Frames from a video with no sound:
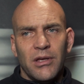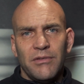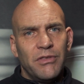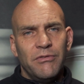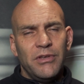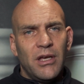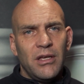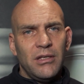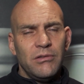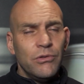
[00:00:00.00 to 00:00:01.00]
If the
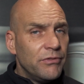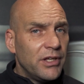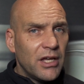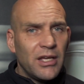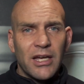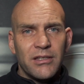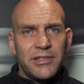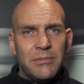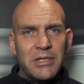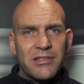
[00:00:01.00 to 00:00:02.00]
new V8 had the
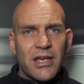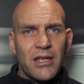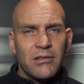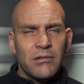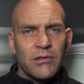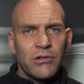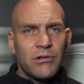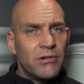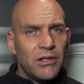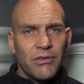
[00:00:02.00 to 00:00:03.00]
DB10
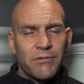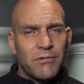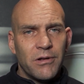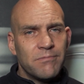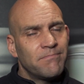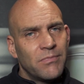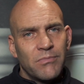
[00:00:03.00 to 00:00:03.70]
grille on the front,